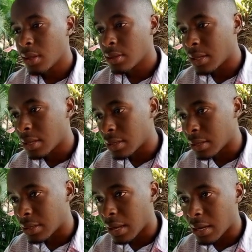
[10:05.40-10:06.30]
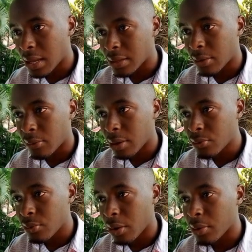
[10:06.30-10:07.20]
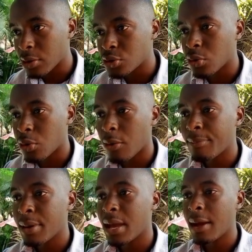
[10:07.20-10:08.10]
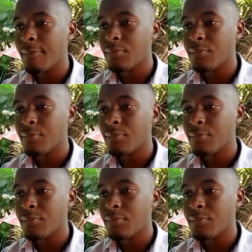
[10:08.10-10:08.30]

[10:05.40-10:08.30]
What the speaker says: Then in another one, we are going to compare